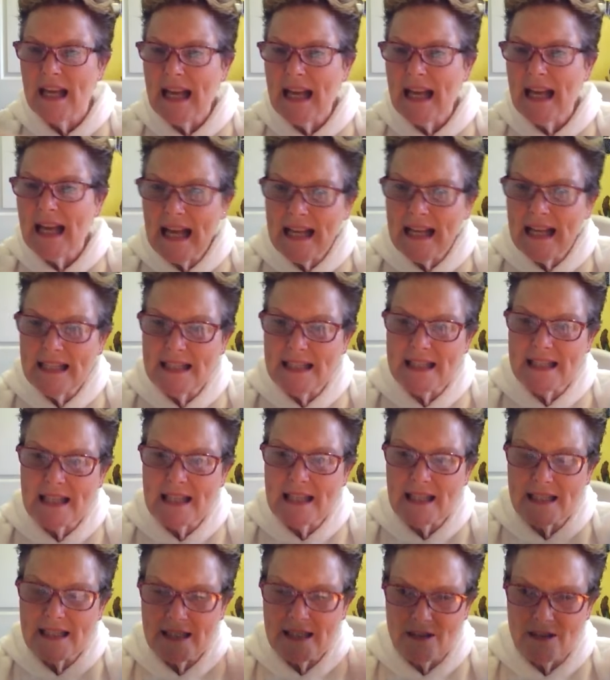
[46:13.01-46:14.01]
And
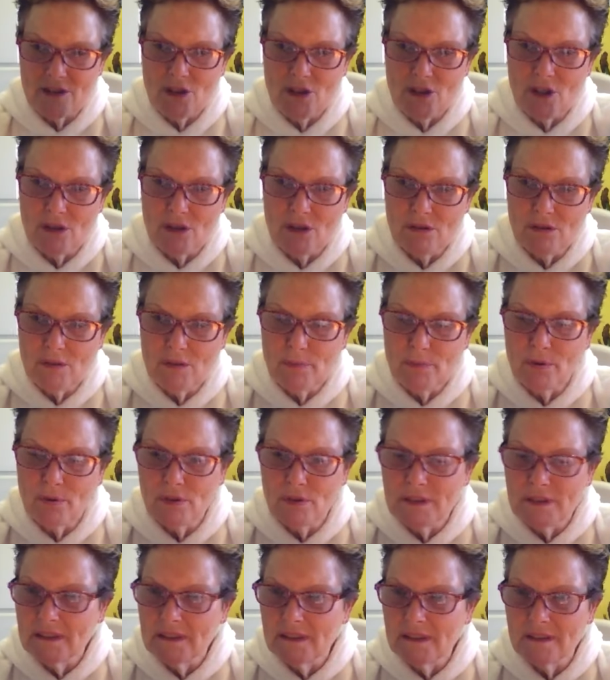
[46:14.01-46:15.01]
that's, you know, the
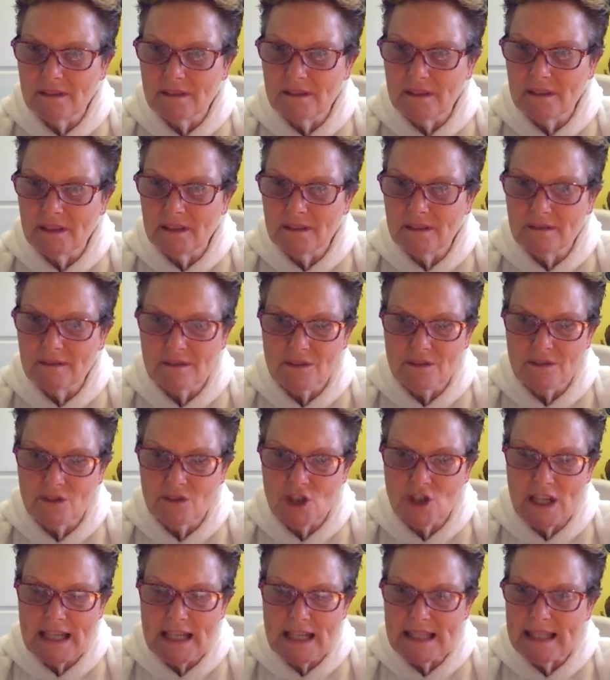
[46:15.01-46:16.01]
point that
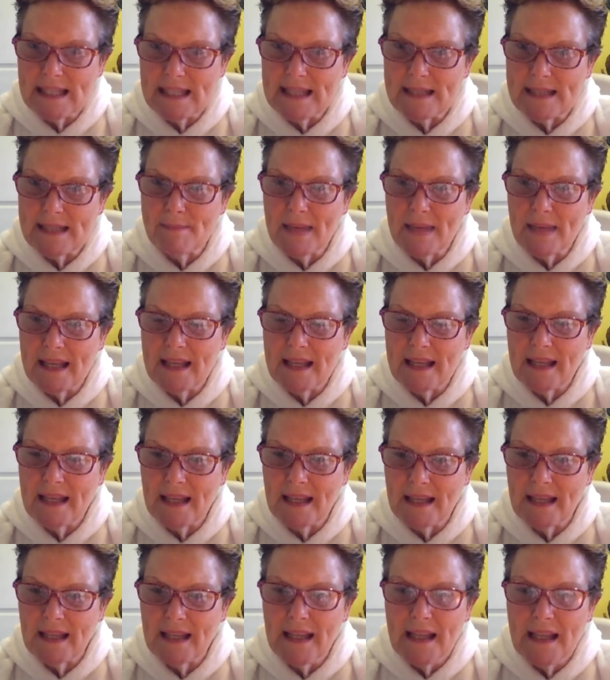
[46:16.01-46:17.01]
Chase is
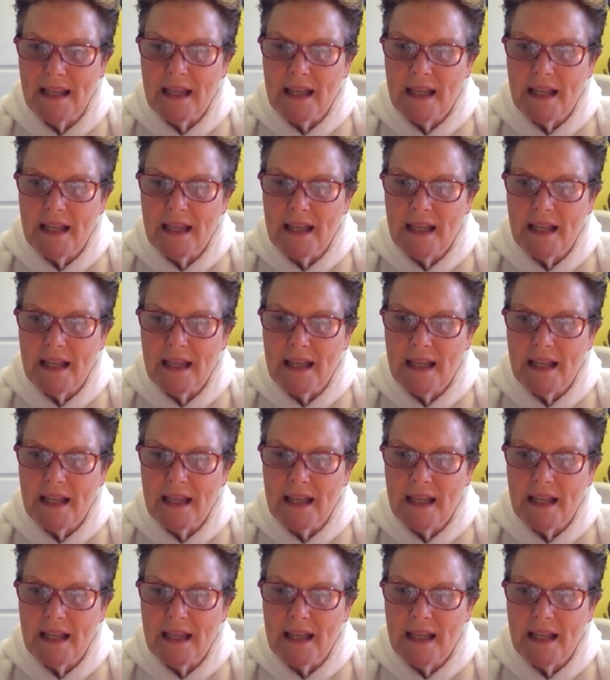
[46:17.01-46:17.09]
making,